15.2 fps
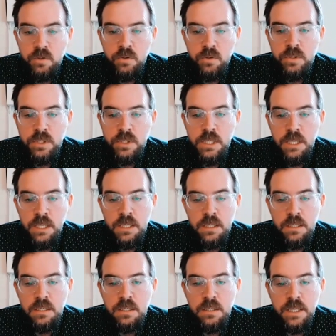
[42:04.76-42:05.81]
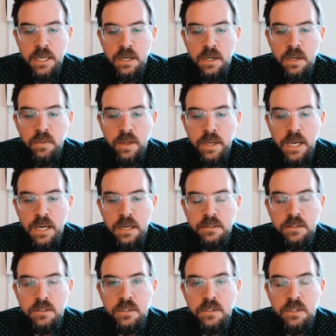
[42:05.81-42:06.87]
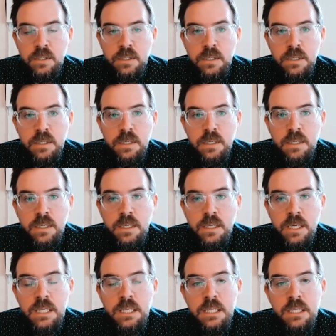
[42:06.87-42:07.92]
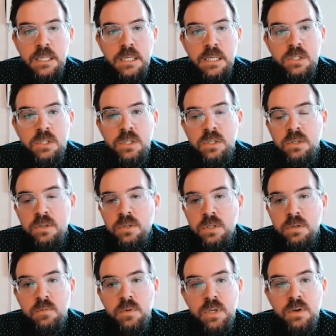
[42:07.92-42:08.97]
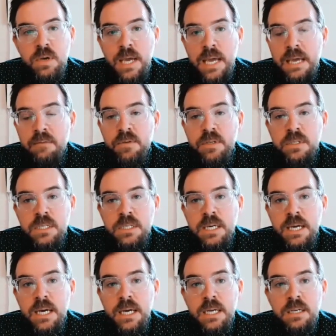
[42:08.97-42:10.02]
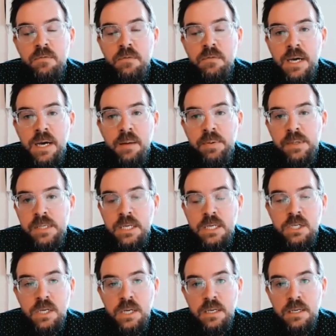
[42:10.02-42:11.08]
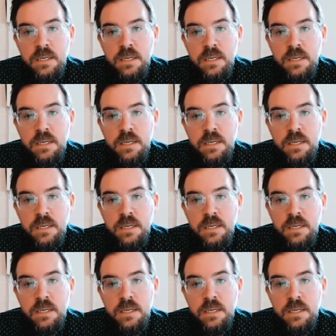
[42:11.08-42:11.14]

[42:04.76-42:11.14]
who's sitting there on the couch. And in the institution, what you have is a kind of competition